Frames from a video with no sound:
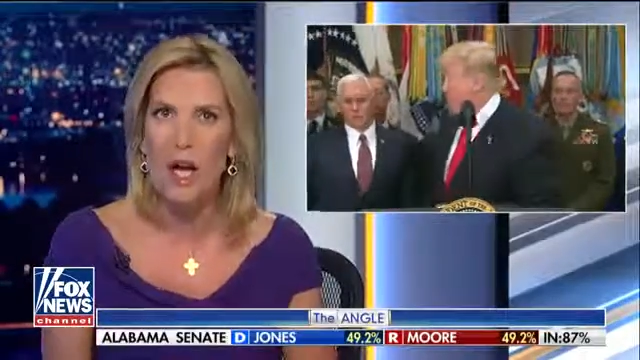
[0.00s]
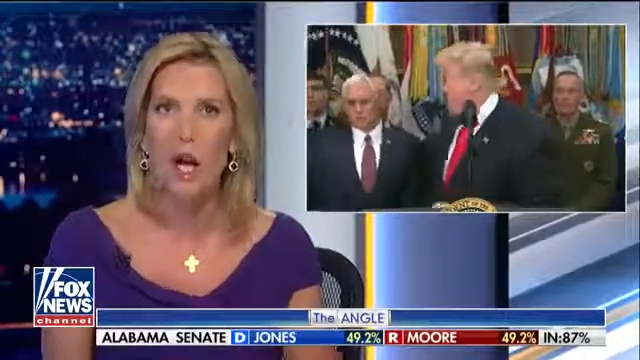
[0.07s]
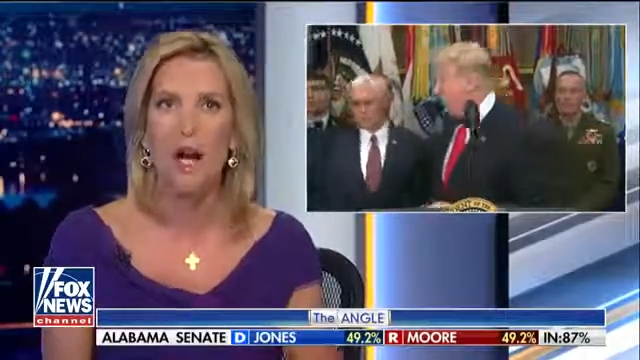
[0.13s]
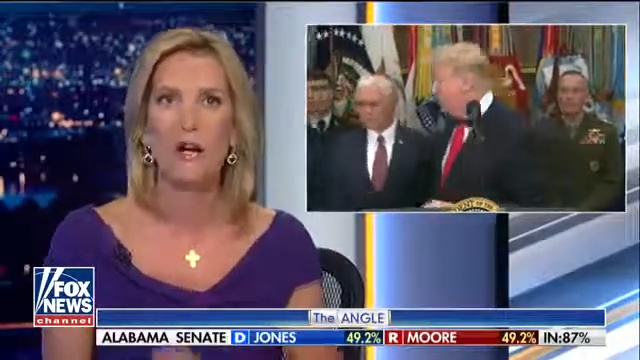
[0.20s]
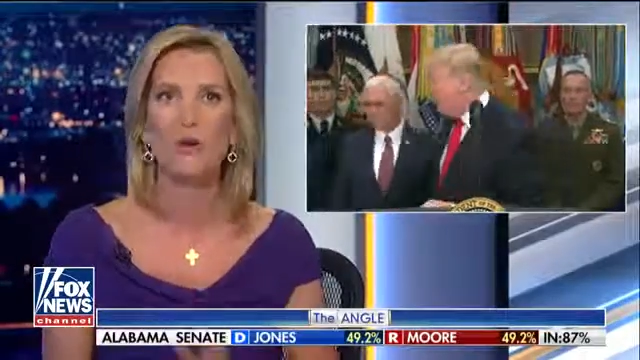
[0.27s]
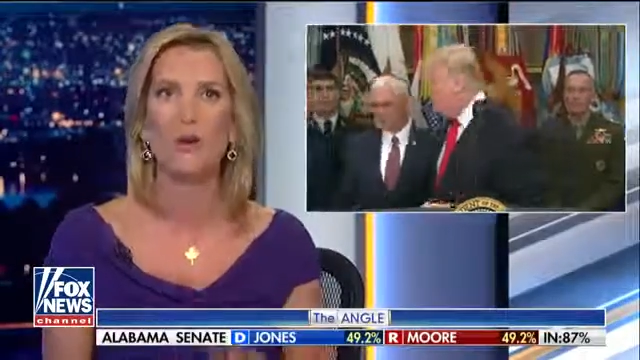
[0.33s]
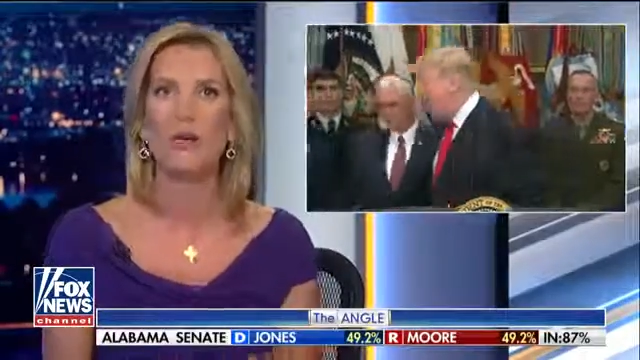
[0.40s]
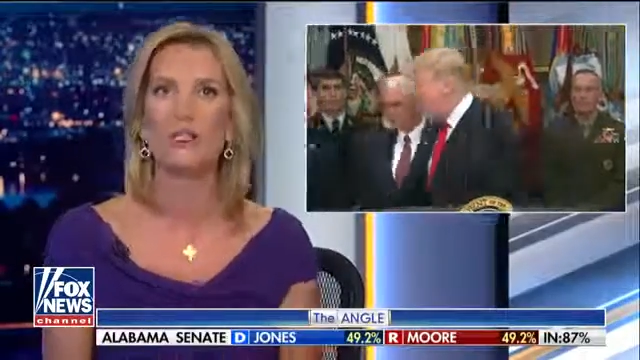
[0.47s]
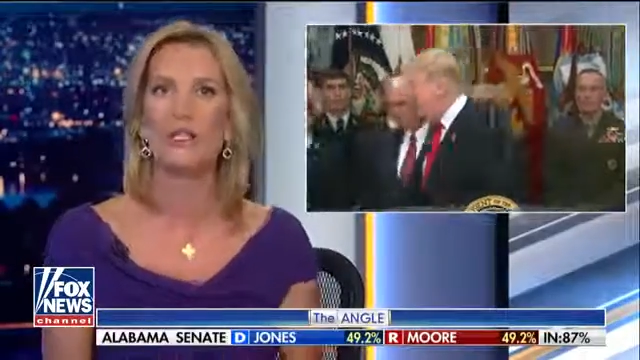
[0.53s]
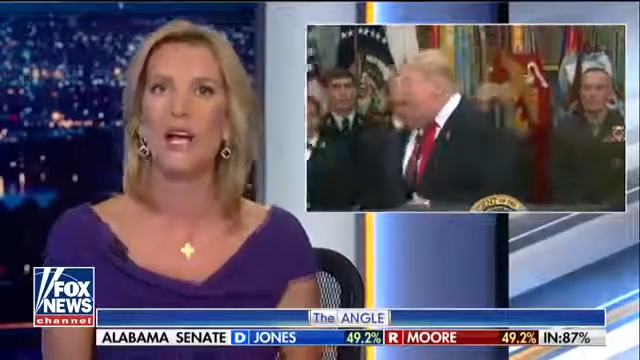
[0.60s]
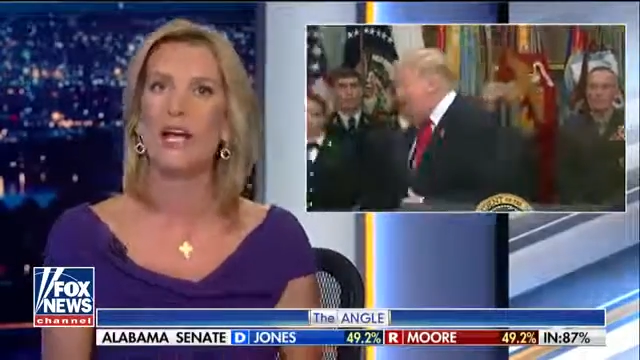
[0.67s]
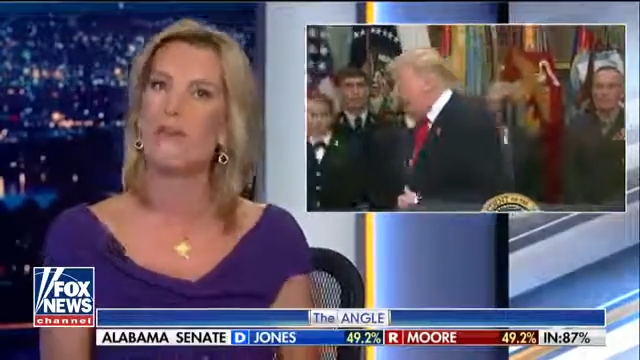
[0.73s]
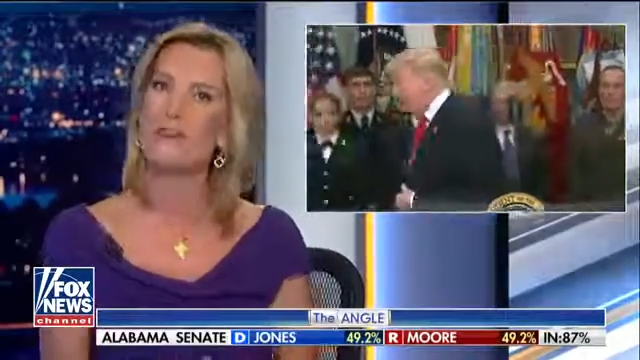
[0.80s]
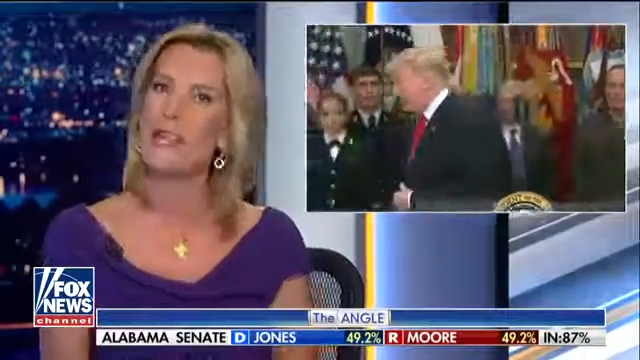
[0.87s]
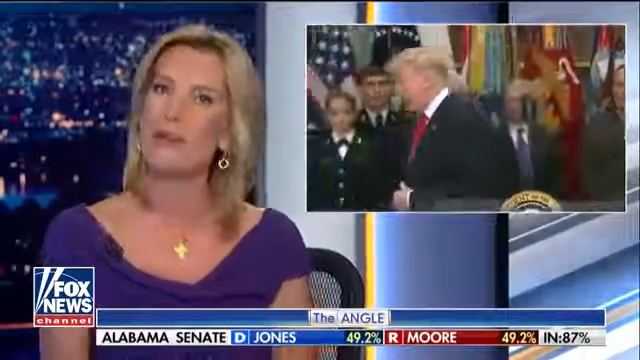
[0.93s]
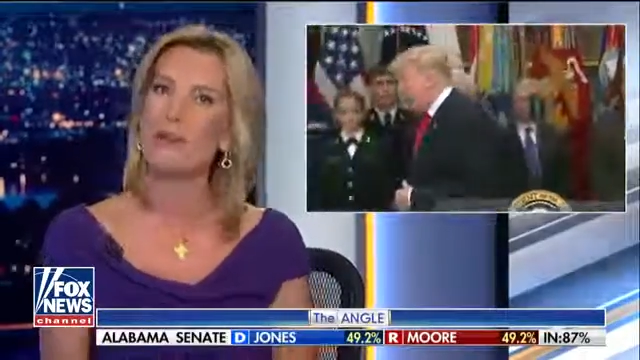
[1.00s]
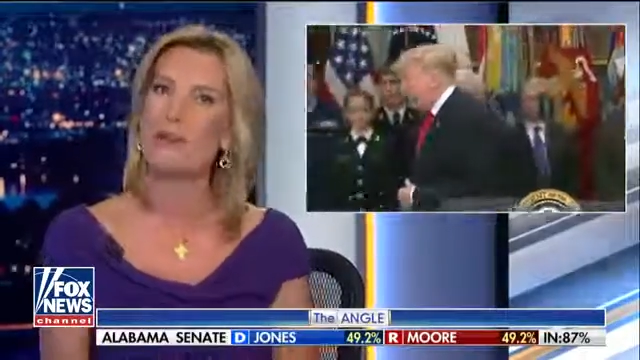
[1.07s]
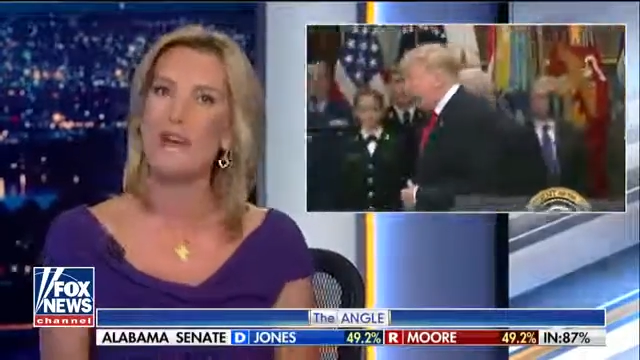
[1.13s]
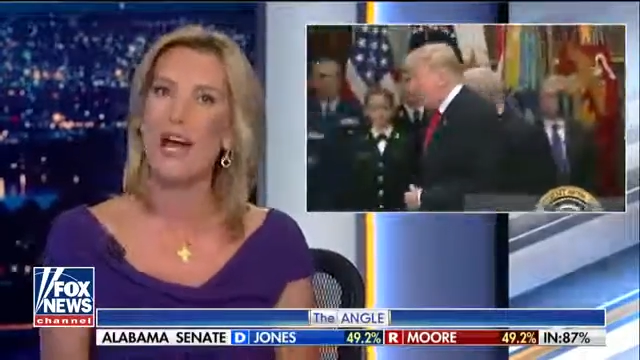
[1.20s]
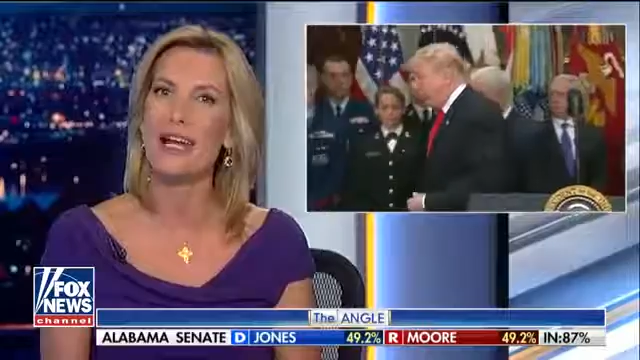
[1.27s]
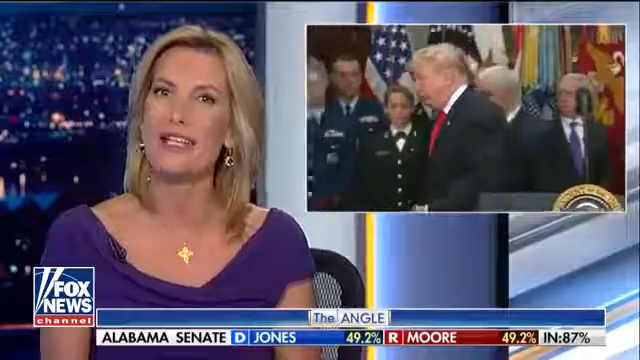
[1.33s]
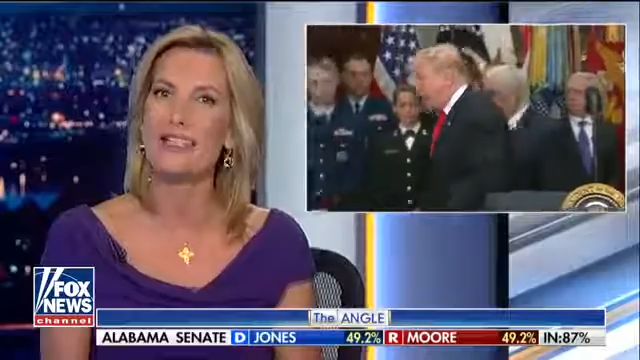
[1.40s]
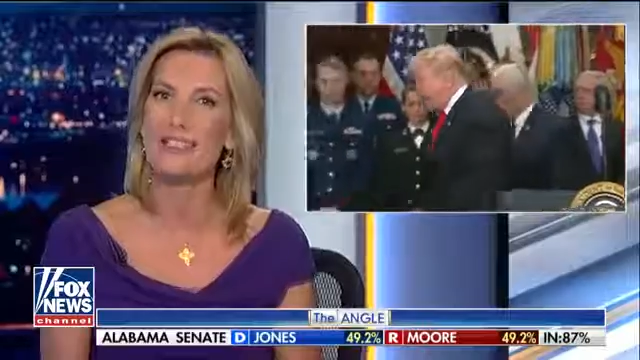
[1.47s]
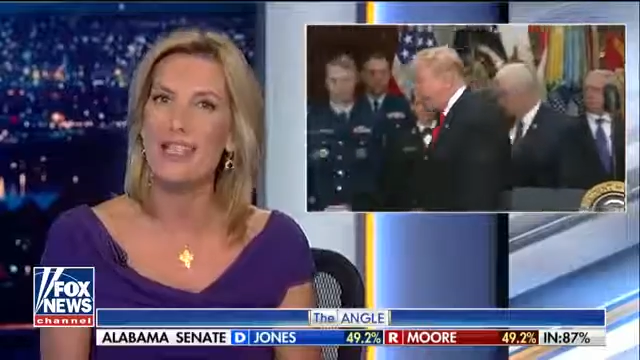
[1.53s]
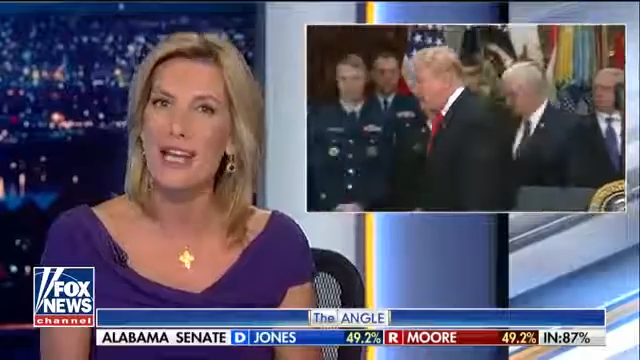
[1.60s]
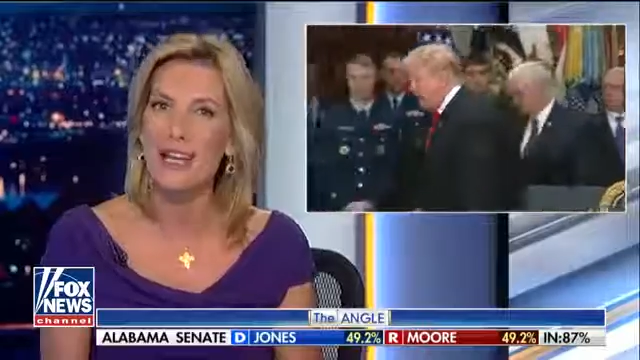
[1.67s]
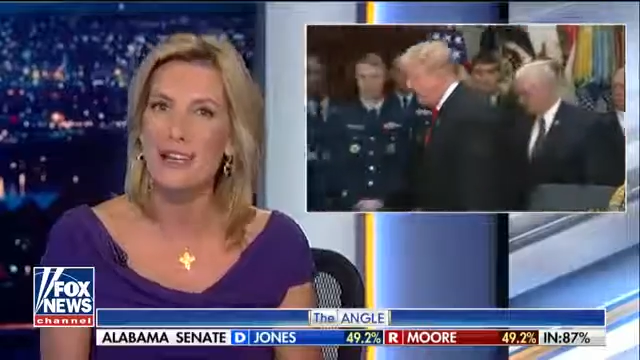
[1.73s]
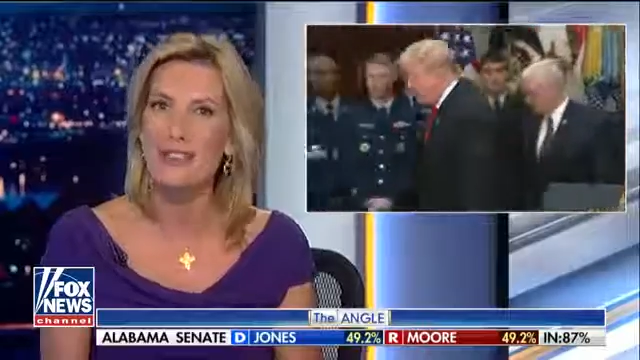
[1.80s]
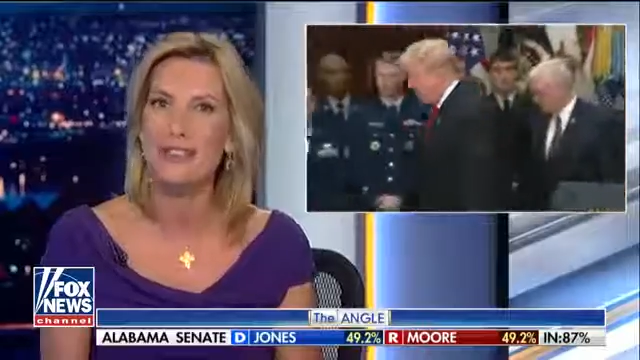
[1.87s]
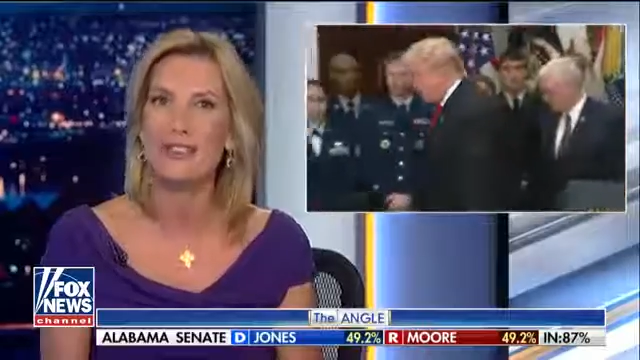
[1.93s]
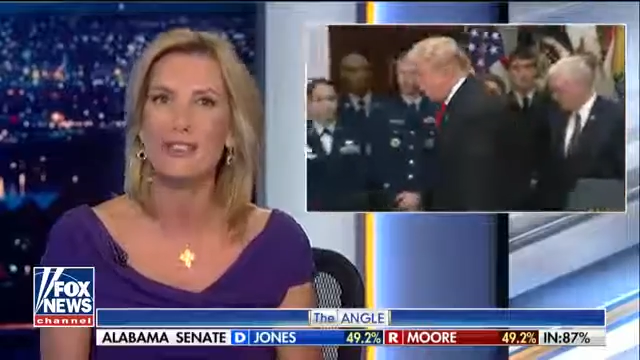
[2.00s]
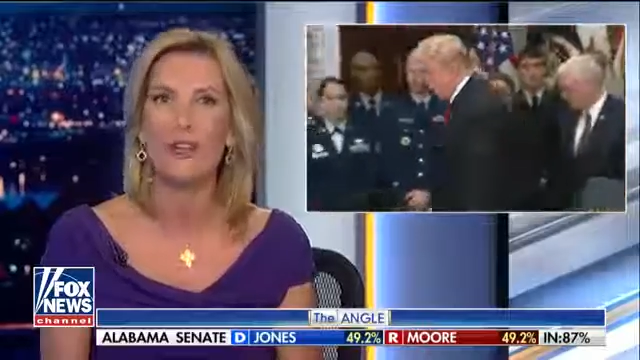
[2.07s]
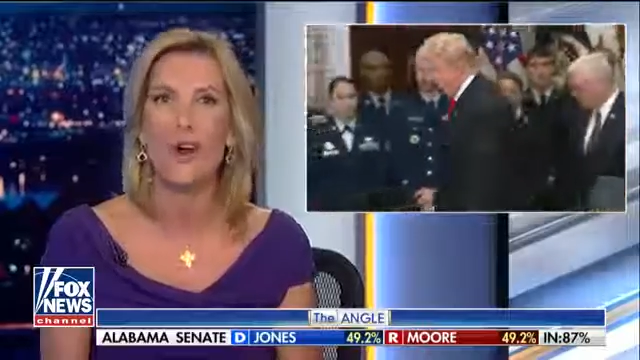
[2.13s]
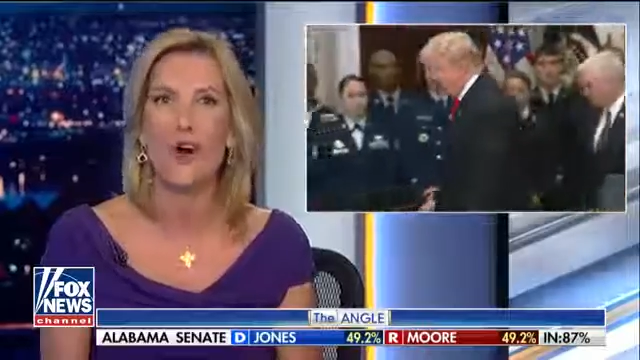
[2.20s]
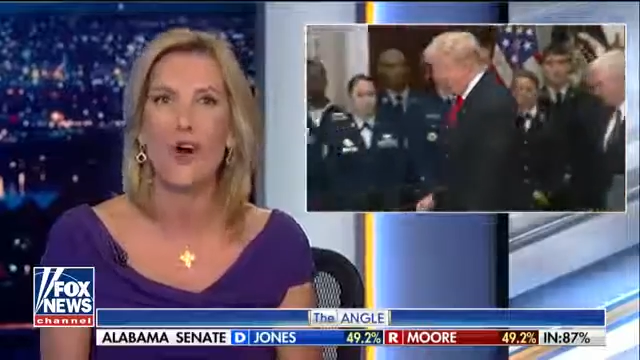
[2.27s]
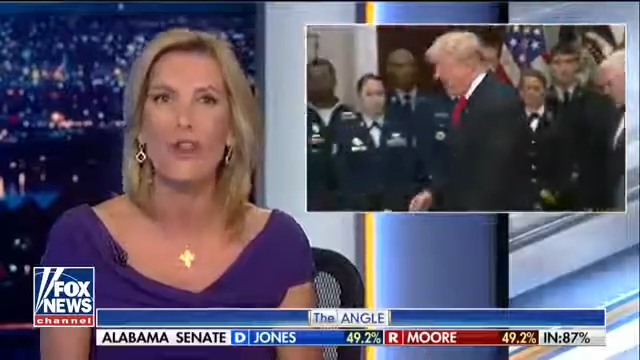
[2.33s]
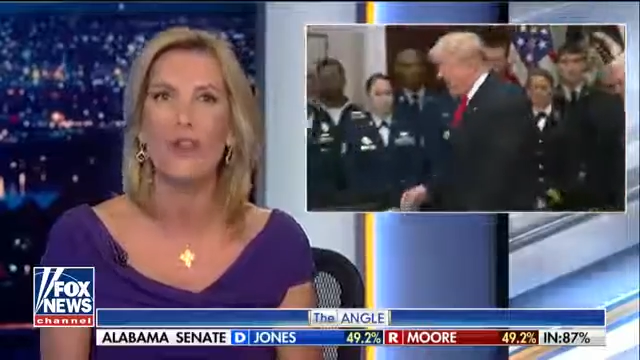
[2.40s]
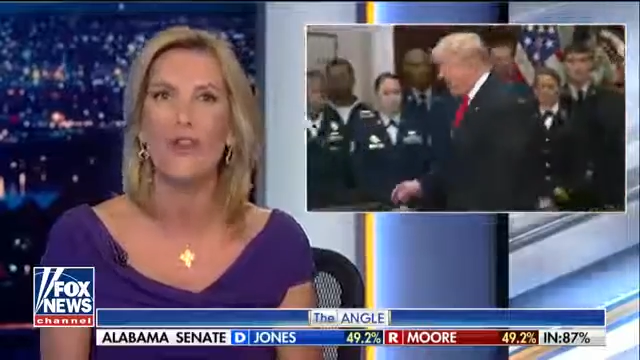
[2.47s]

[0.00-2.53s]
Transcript: a quartet of Democratic senators called